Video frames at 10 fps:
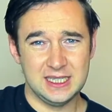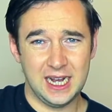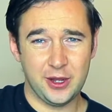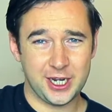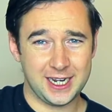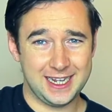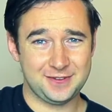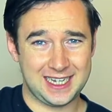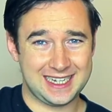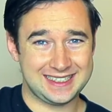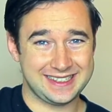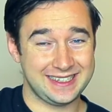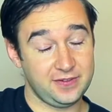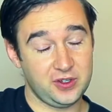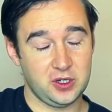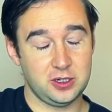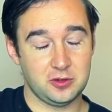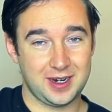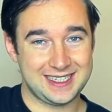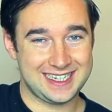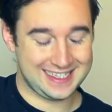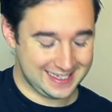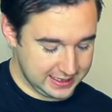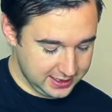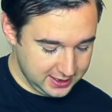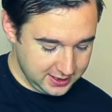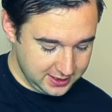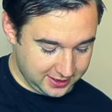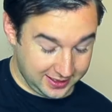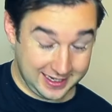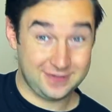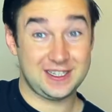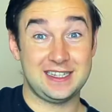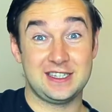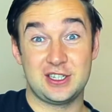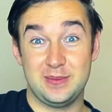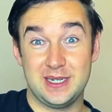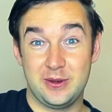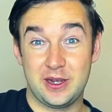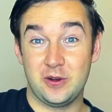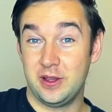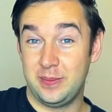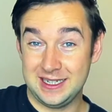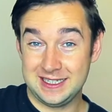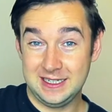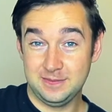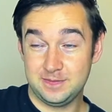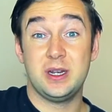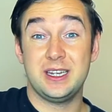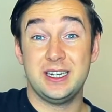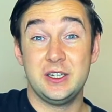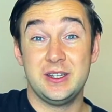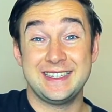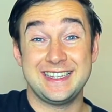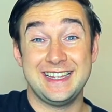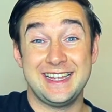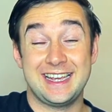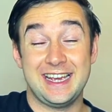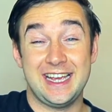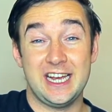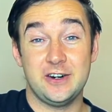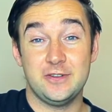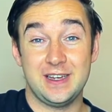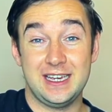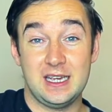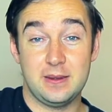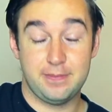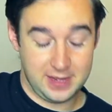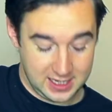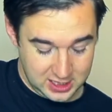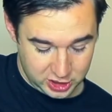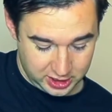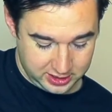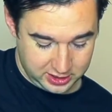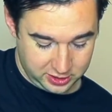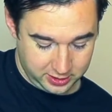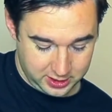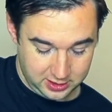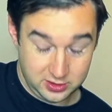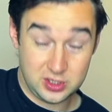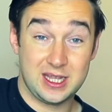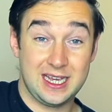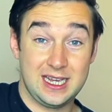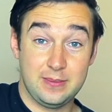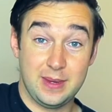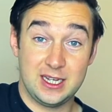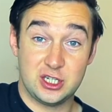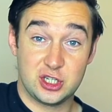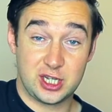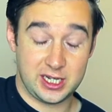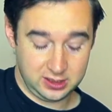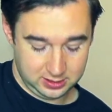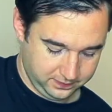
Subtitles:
Now on our left hand, if you're right-handed, our left hand is going to be doing all the bending. We're going to do this in the key of E major. So I'm going to use the E major scale.